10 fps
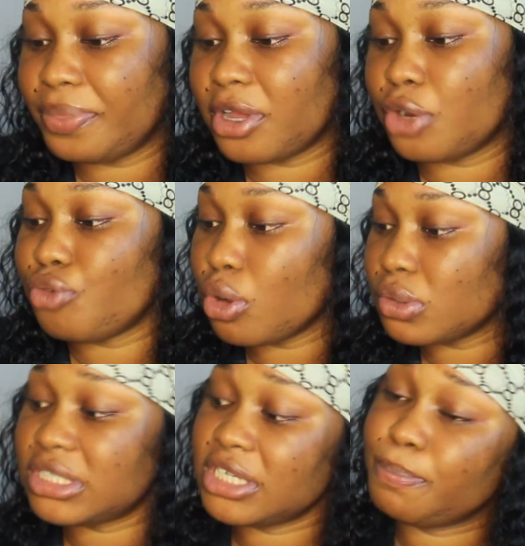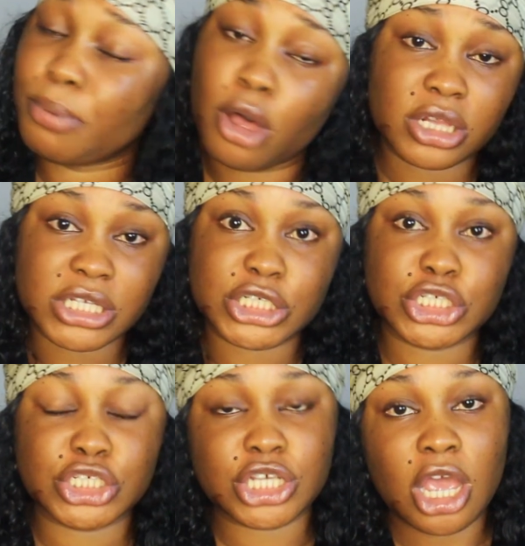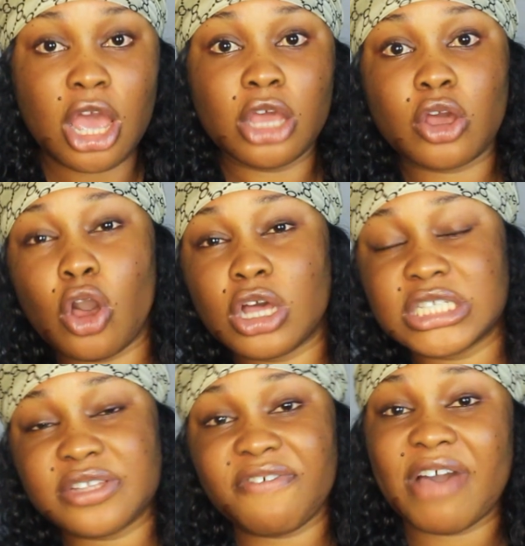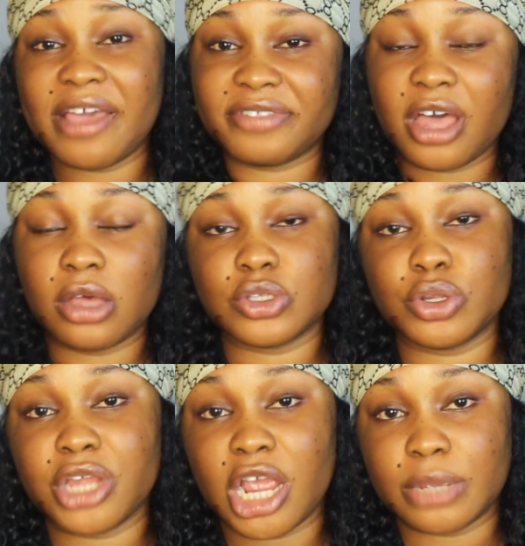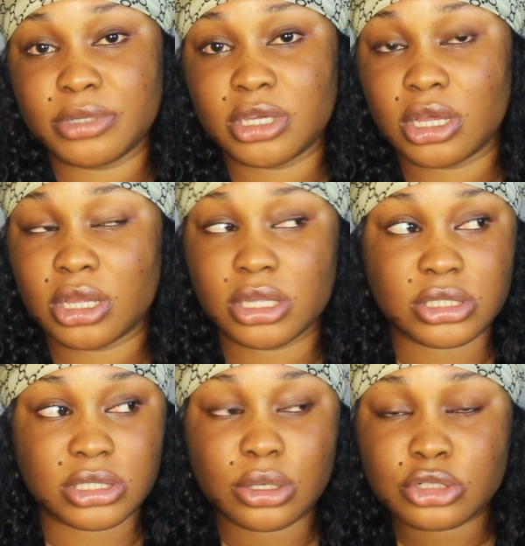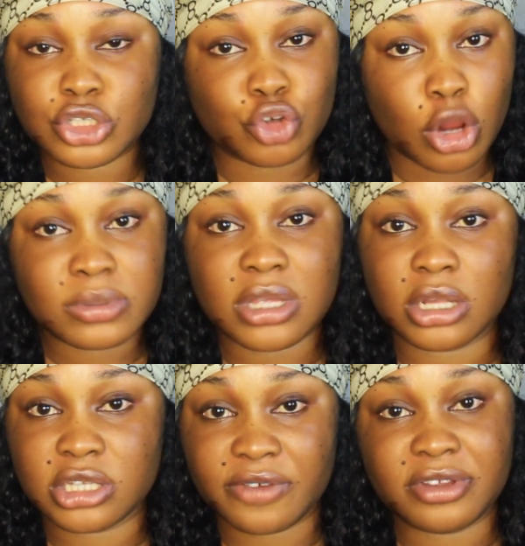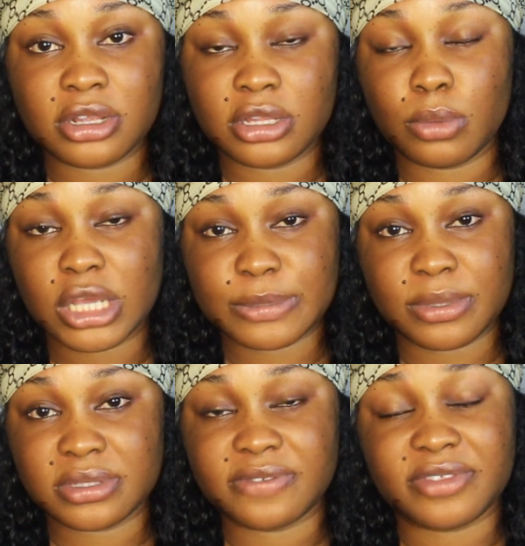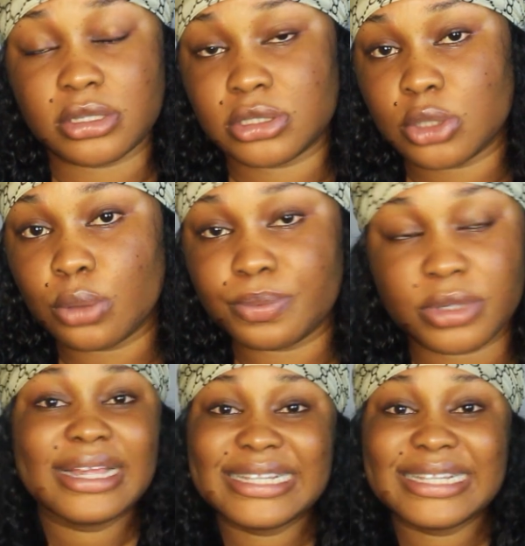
The rose sea polish costs 5,000 naira because scrubs are definitely more expensive than soap.